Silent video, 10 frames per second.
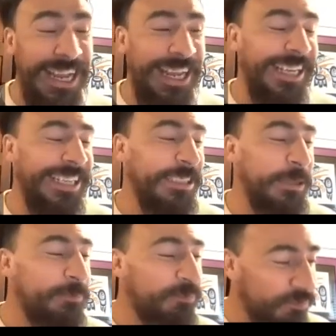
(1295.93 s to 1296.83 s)
And
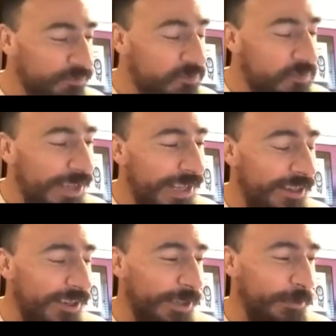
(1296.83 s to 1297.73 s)
I
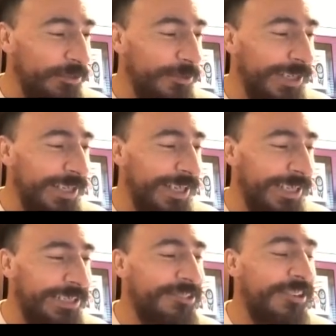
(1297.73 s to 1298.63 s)
thought it was quite
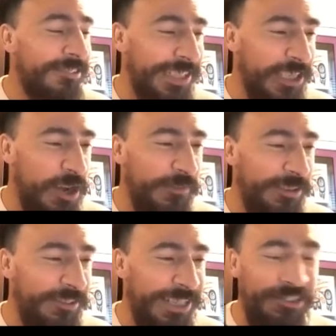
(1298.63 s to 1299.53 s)
an interesting
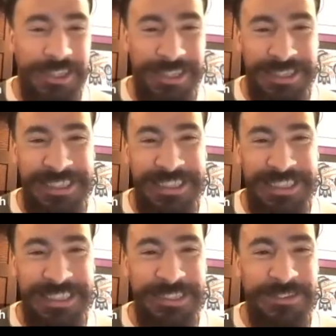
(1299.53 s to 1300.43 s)
conversation,
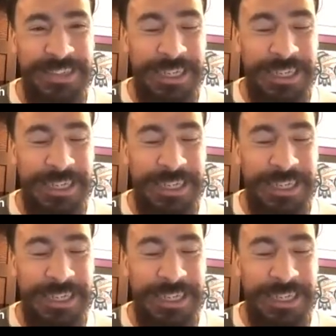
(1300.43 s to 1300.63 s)
you know.